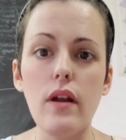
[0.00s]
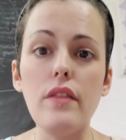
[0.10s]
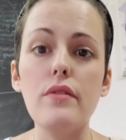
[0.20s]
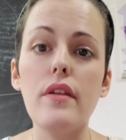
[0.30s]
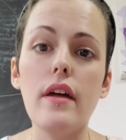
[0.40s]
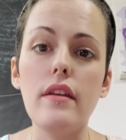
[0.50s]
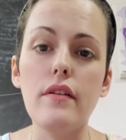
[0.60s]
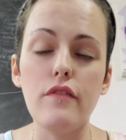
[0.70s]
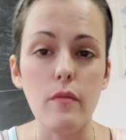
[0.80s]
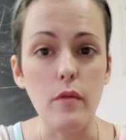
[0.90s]
rather
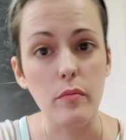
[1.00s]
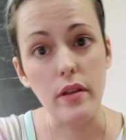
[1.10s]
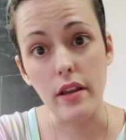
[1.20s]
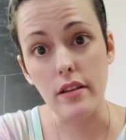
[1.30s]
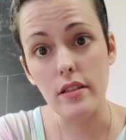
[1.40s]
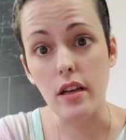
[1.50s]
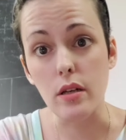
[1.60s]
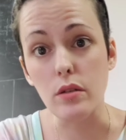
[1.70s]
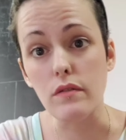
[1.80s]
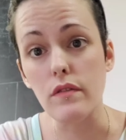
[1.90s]
than from a place
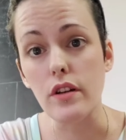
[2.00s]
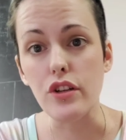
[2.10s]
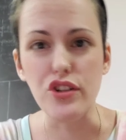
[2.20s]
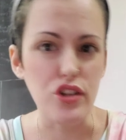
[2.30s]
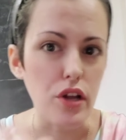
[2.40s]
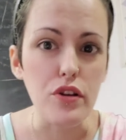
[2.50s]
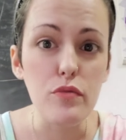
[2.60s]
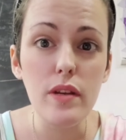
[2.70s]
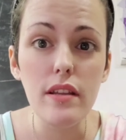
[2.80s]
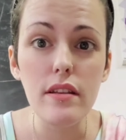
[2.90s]
of
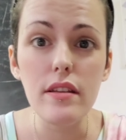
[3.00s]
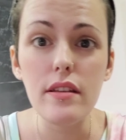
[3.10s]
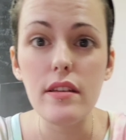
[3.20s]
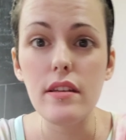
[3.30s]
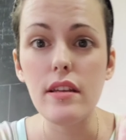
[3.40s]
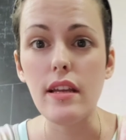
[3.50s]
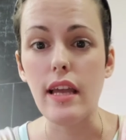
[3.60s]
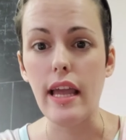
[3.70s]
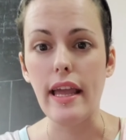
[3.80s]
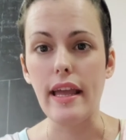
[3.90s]
judgment
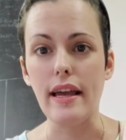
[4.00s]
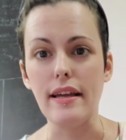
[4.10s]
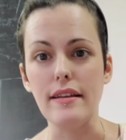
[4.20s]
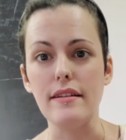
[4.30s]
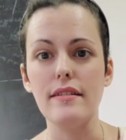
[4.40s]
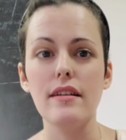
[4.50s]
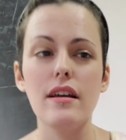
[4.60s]
and